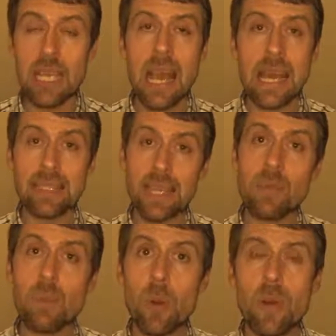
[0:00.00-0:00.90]
At
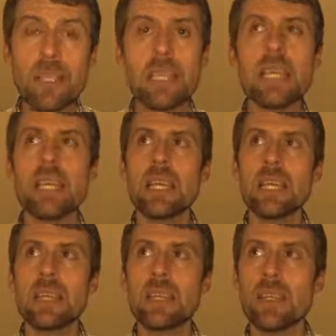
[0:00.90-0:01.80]
that point,
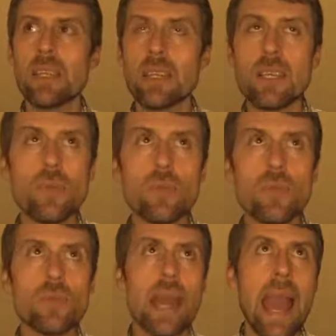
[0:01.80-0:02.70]

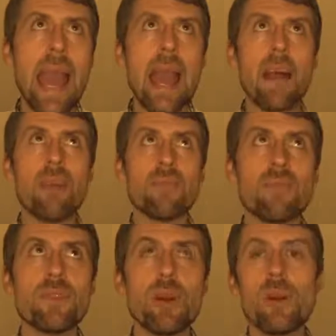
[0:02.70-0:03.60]
you have
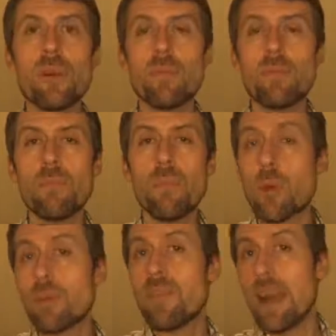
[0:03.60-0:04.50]
no
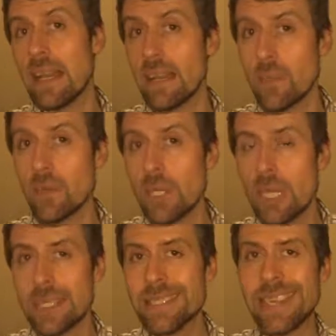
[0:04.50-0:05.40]
more value
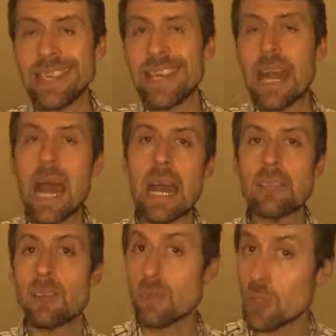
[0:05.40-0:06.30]
than
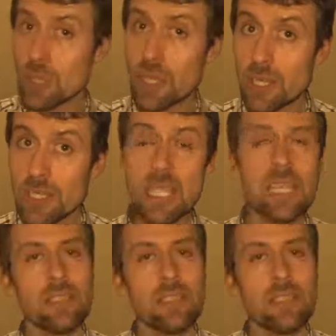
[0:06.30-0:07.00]
other workers,